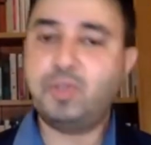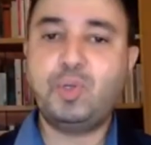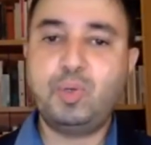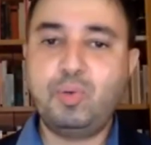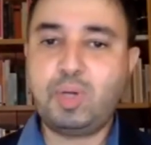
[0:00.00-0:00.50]

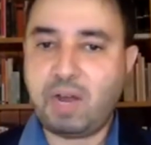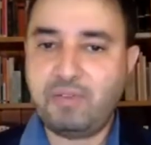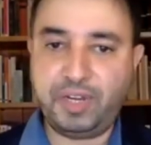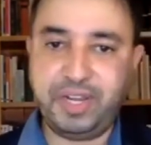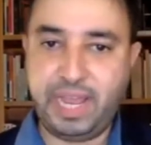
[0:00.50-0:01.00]
two
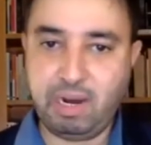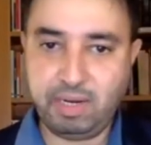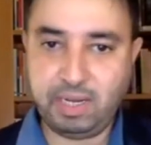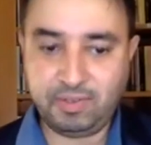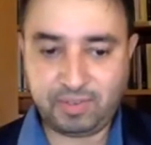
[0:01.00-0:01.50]
coveted
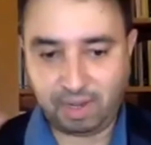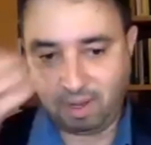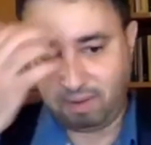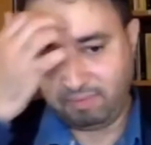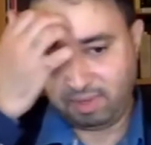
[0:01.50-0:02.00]
areas.
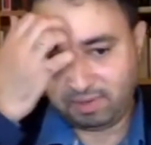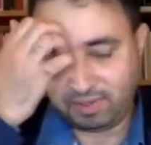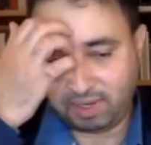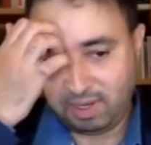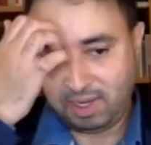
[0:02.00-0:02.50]
There's
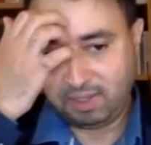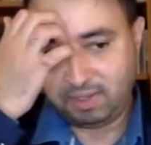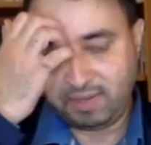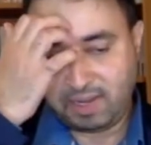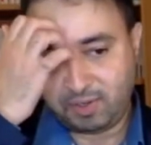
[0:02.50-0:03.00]
the
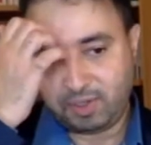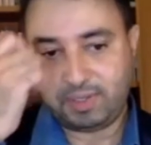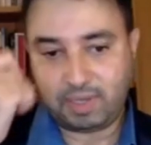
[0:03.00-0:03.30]
desert,